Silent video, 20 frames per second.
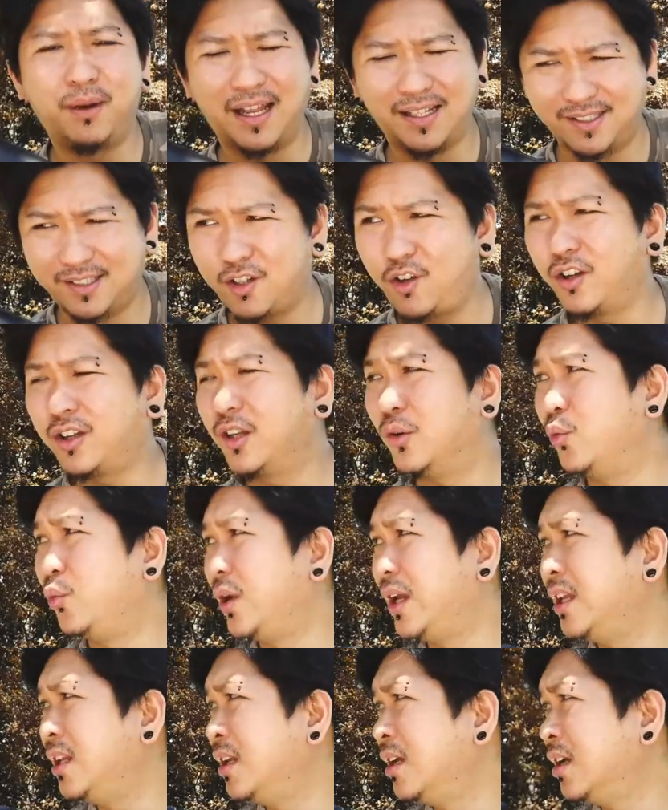plus got the
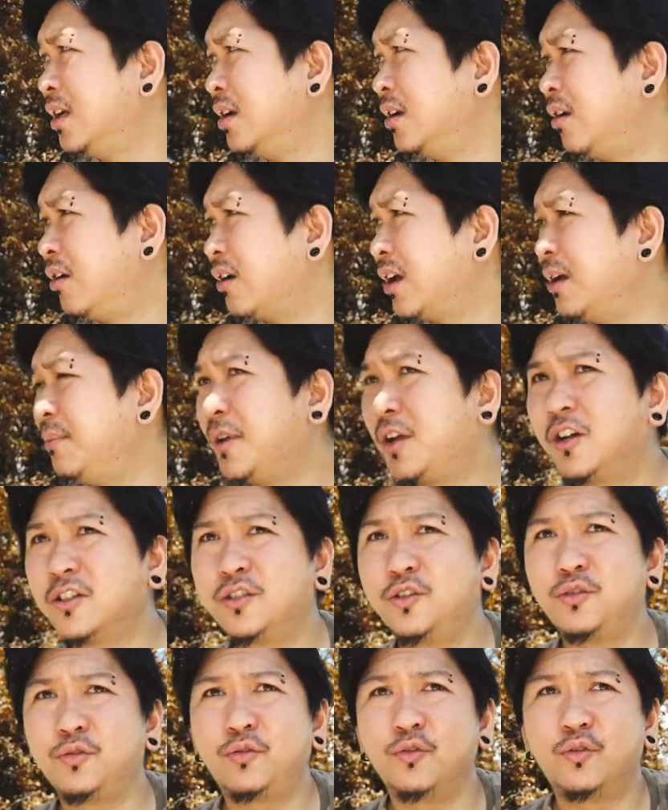wind. Okay,
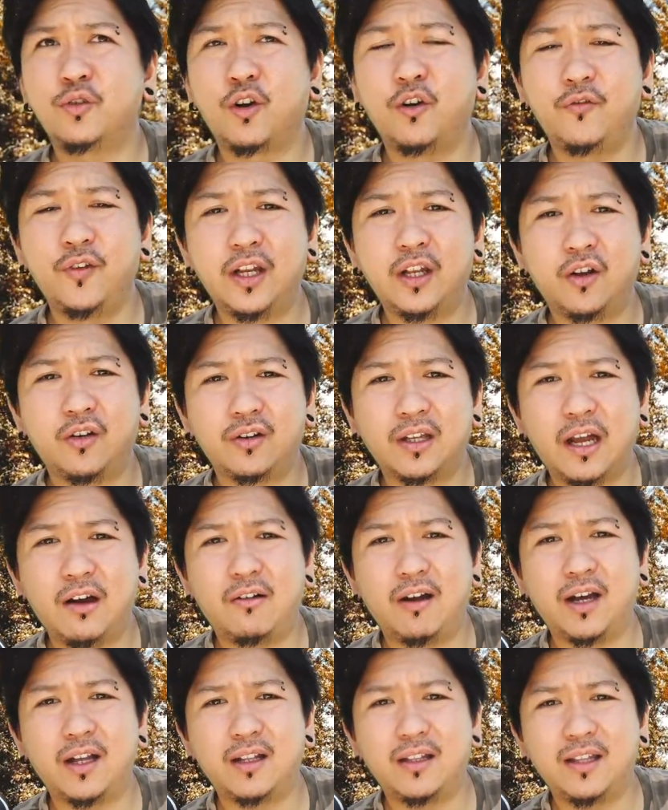because due to COVID
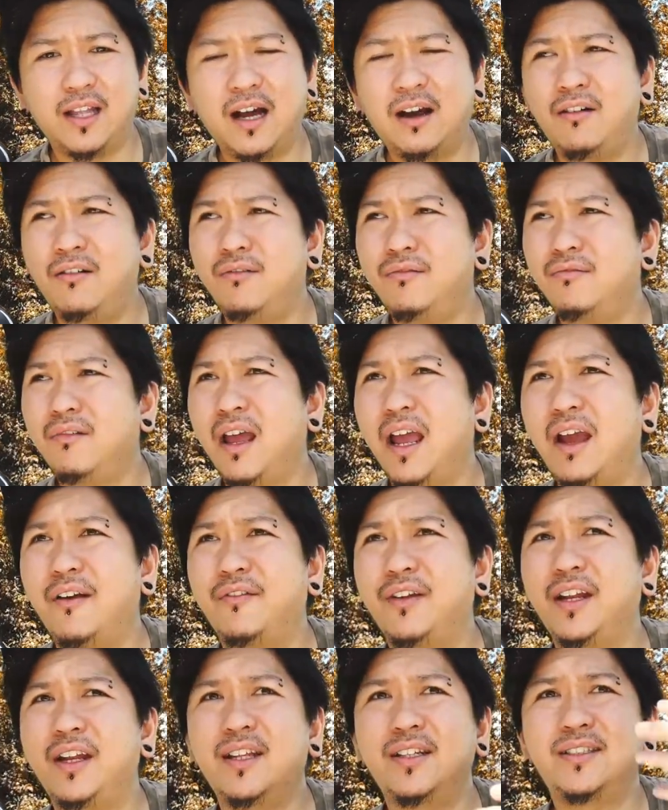lockdown ah, now
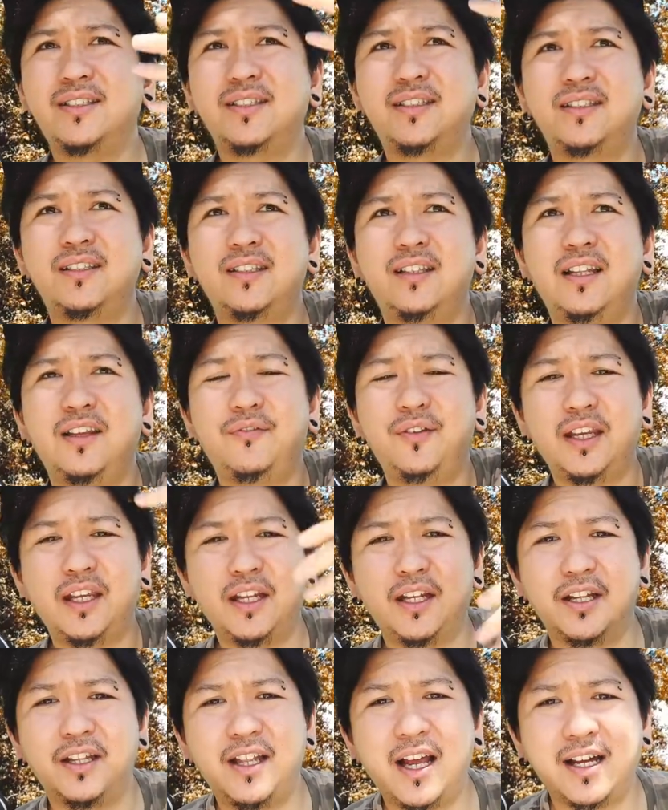every day living
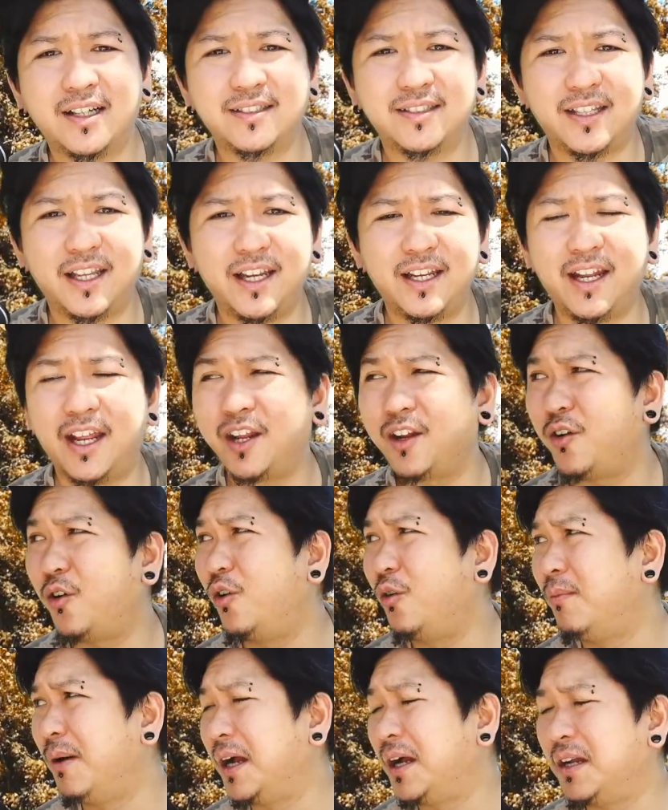in the dark, staying at home,